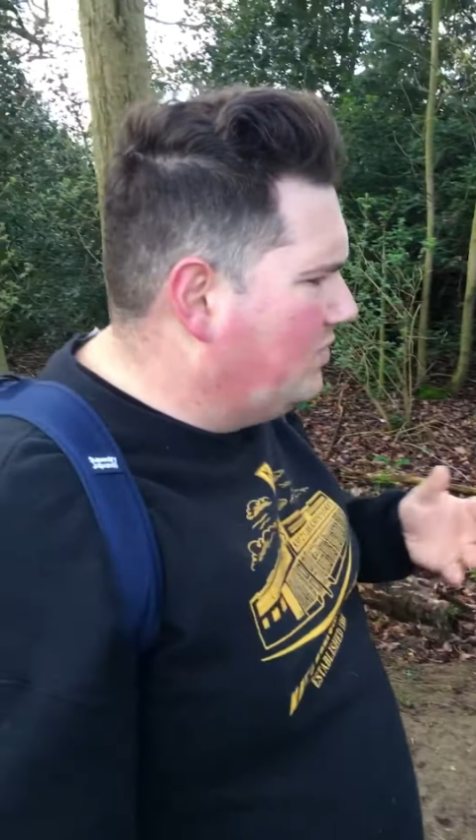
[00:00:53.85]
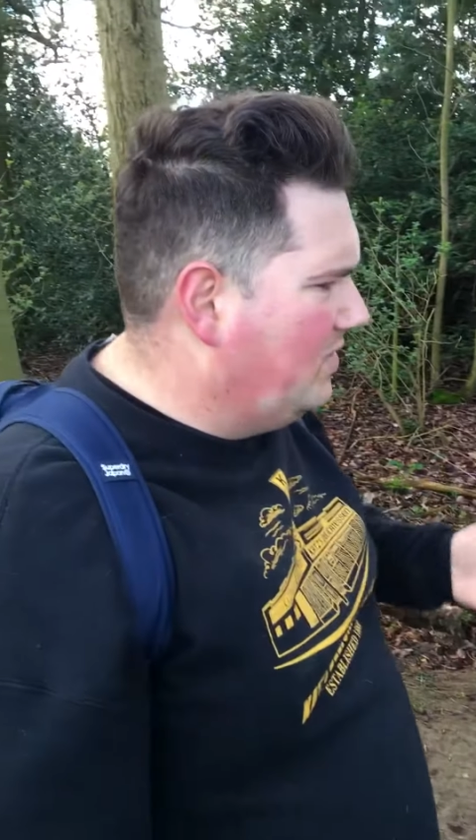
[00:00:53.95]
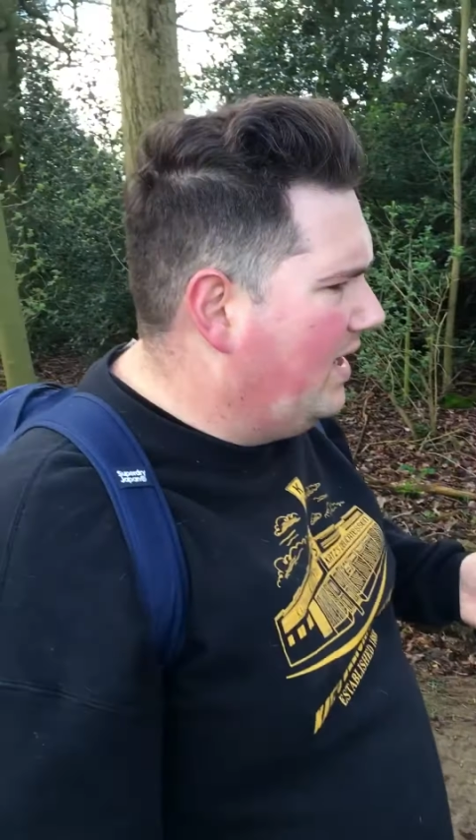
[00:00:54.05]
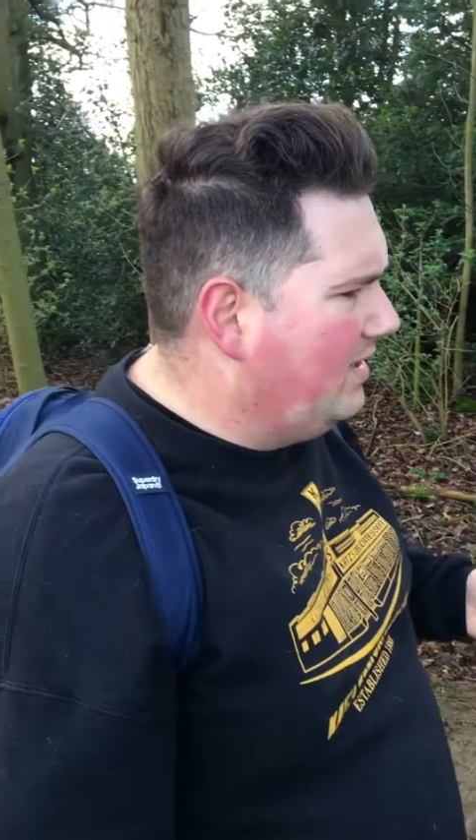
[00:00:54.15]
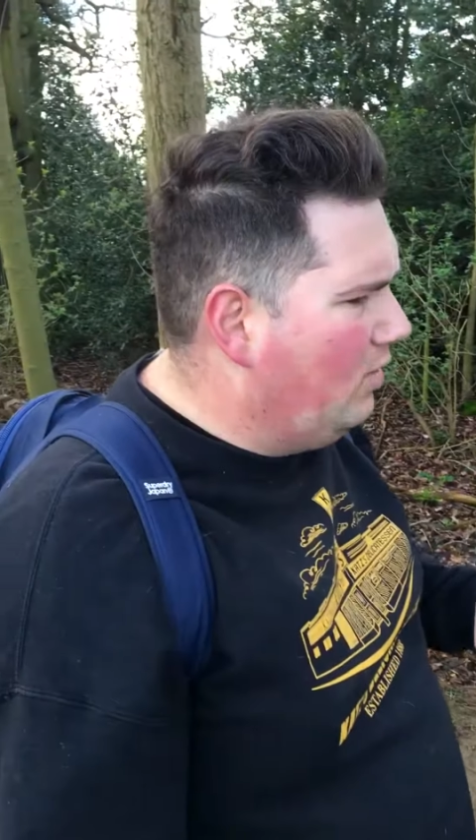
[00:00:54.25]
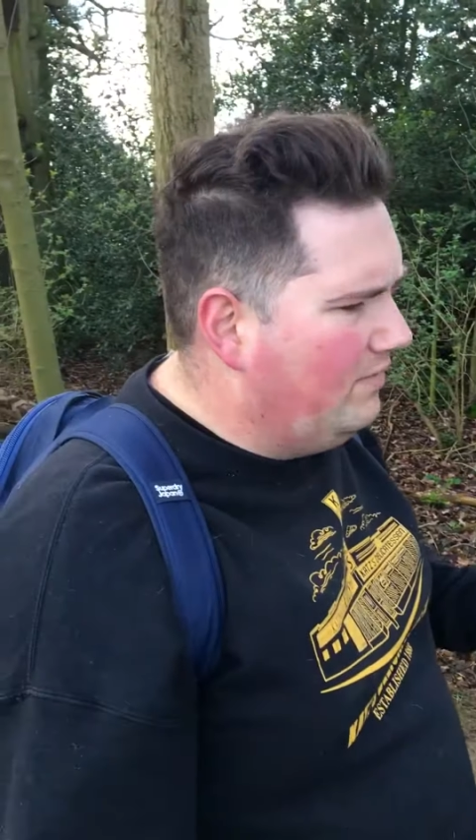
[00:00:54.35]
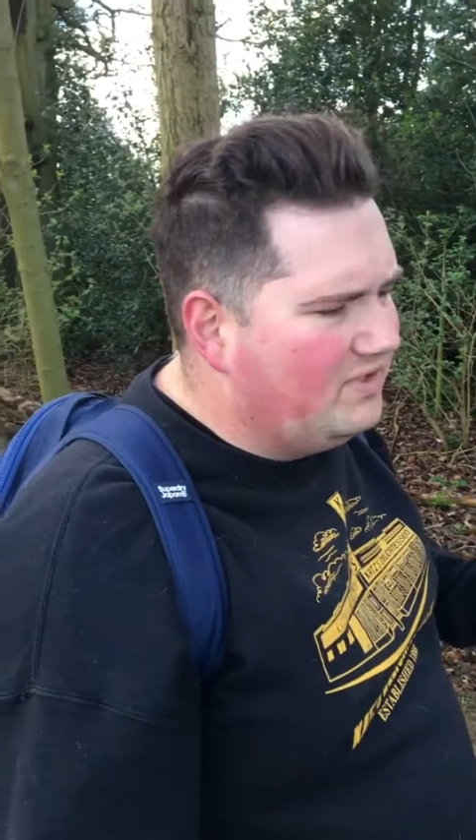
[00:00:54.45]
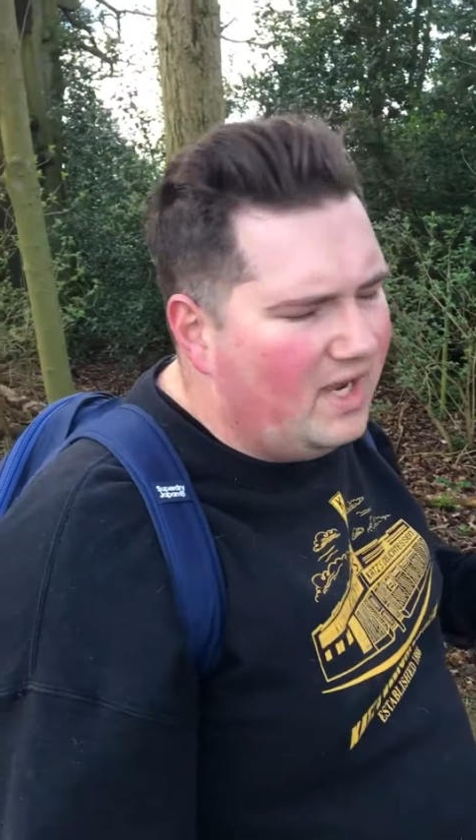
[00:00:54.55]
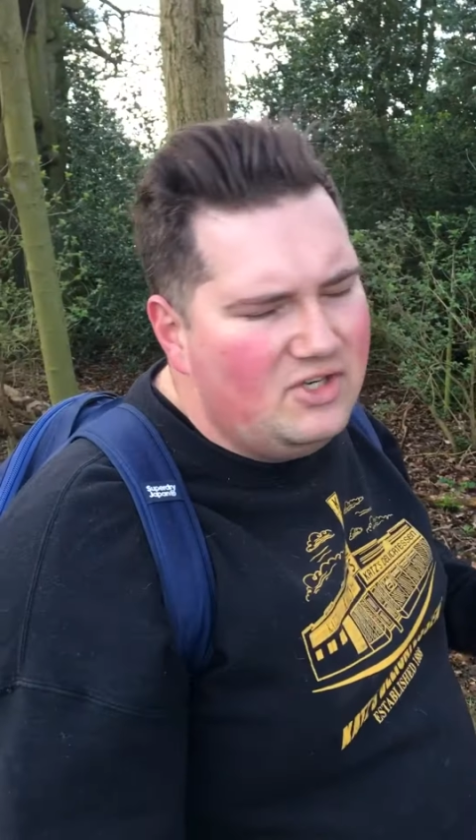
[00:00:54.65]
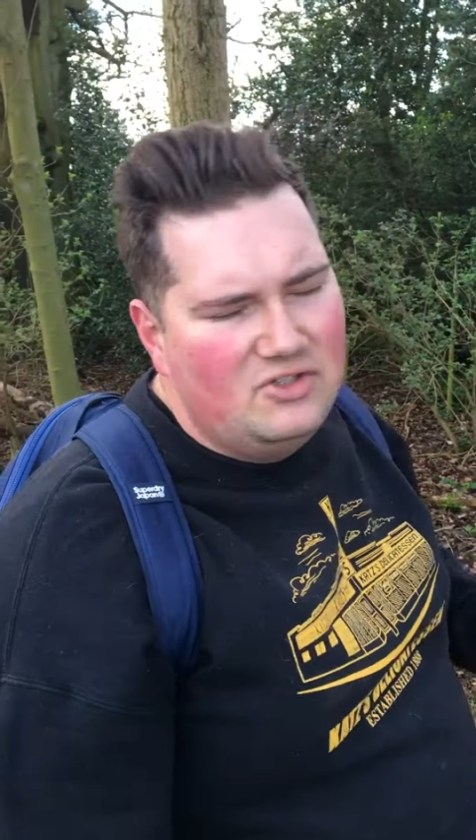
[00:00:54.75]
also had a lot of
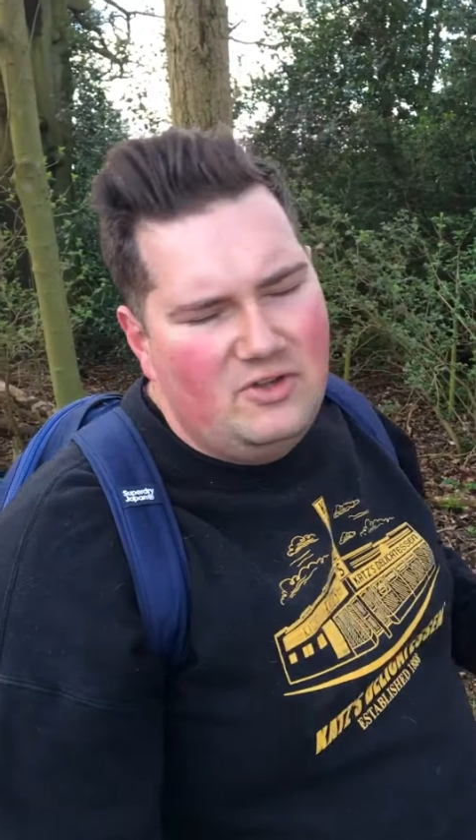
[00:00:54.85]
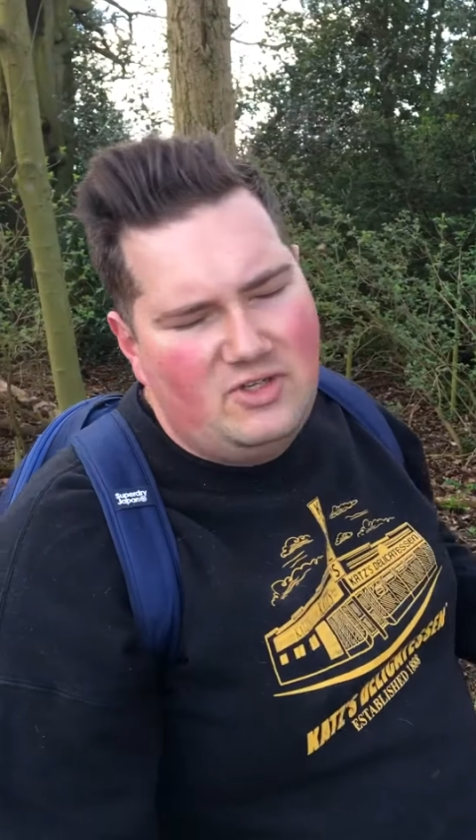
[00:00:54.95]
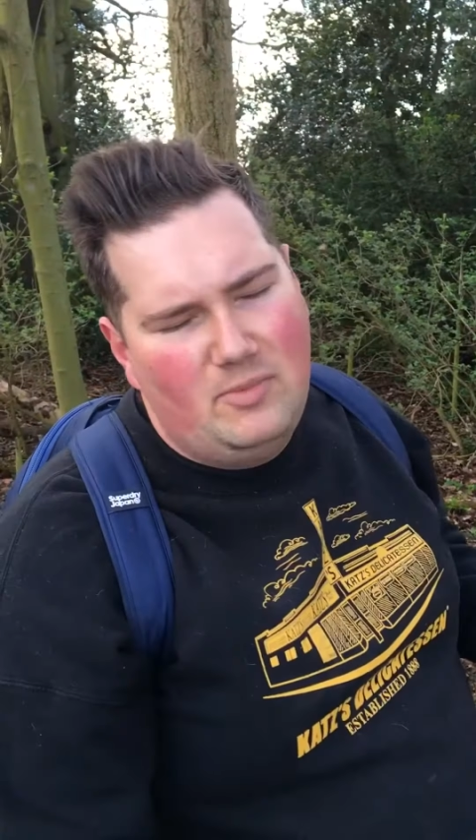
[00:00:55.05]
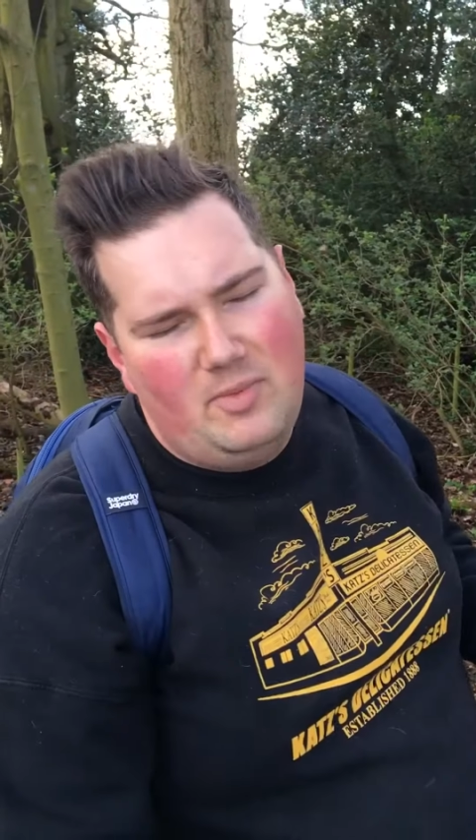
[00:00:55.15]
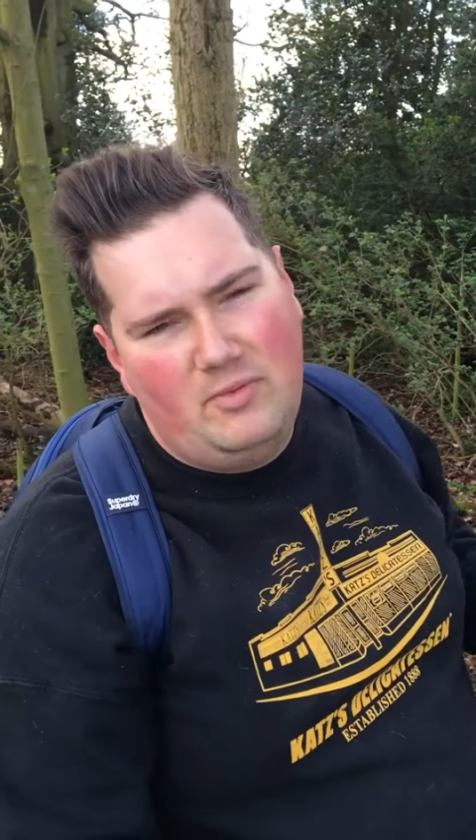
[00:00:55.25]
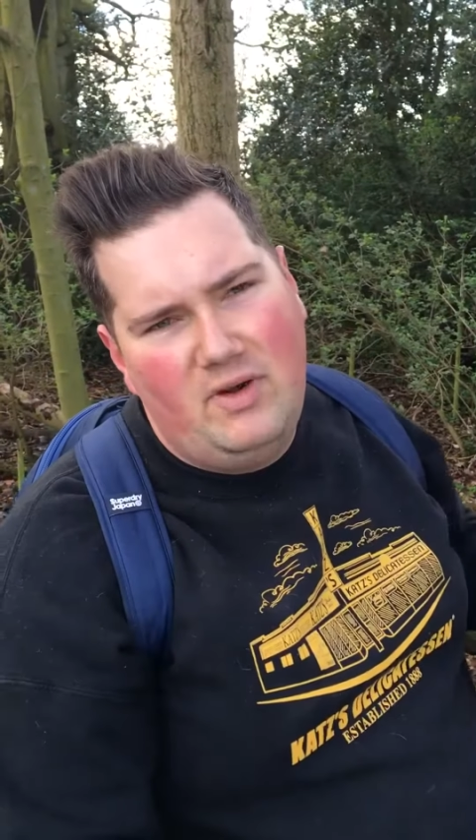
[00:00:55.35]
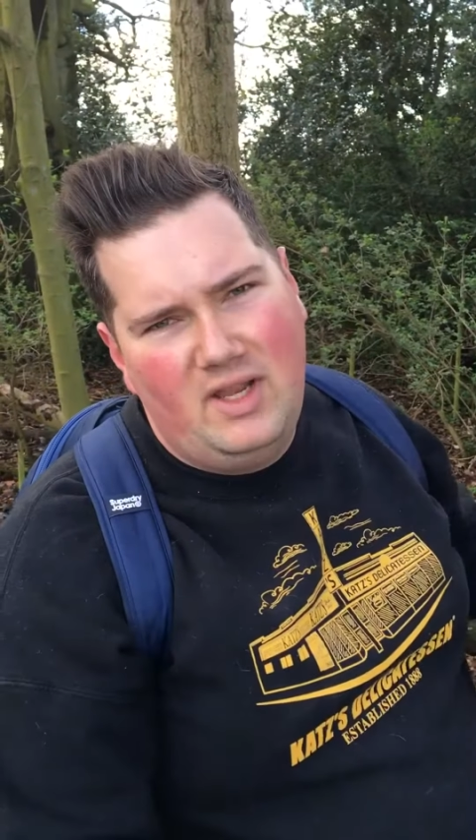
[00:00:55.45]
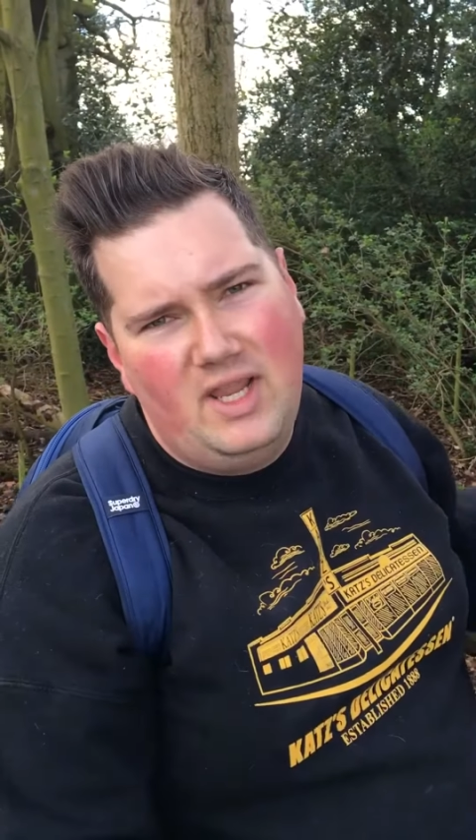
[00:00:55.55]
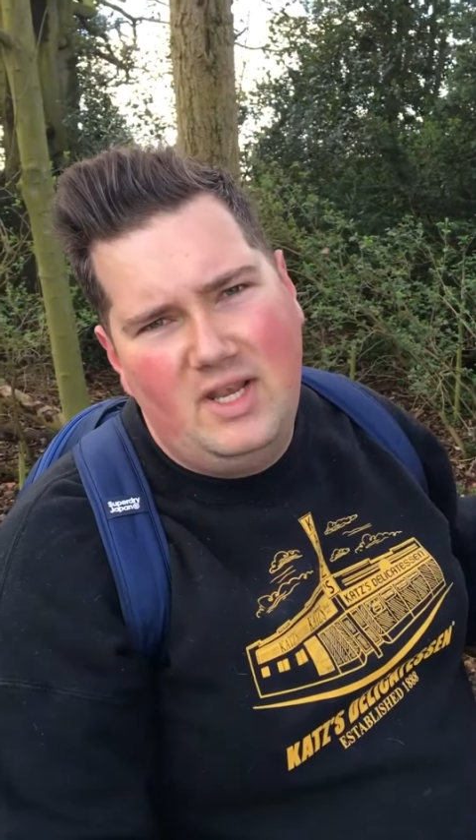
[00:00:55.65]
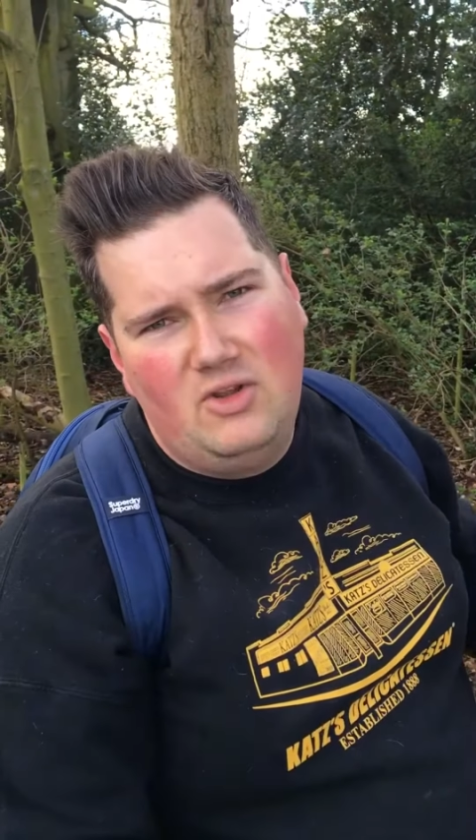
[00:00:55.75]
attention to the channel, people
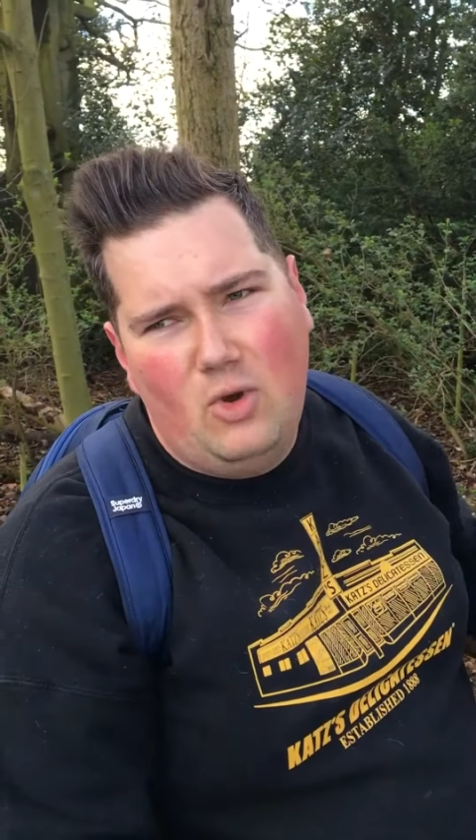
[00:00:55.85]
ringing in,